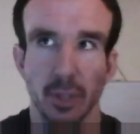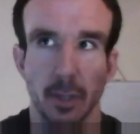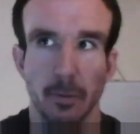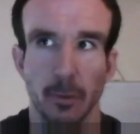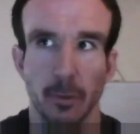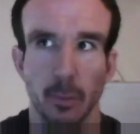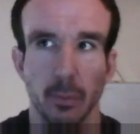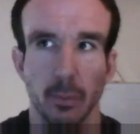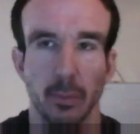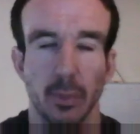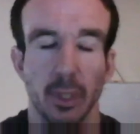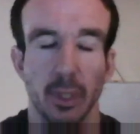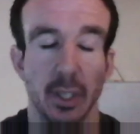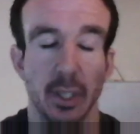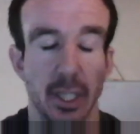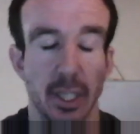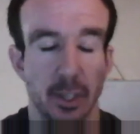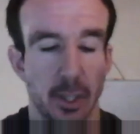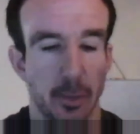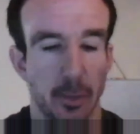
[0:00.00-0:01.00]
so from
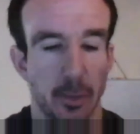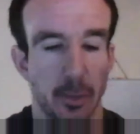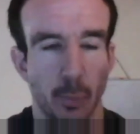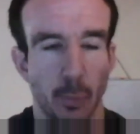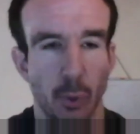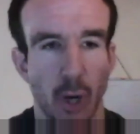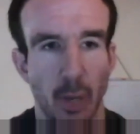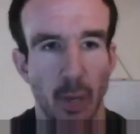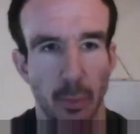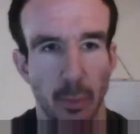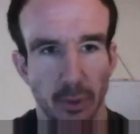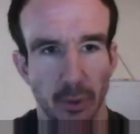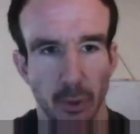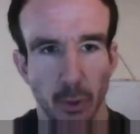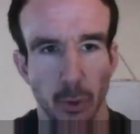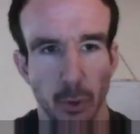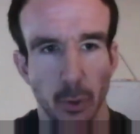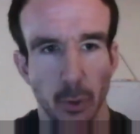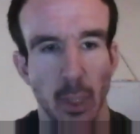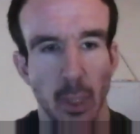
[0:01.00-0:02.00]
literally from primary
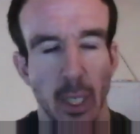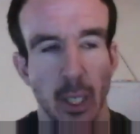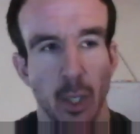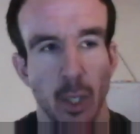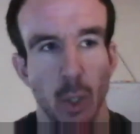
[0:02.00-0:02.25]
school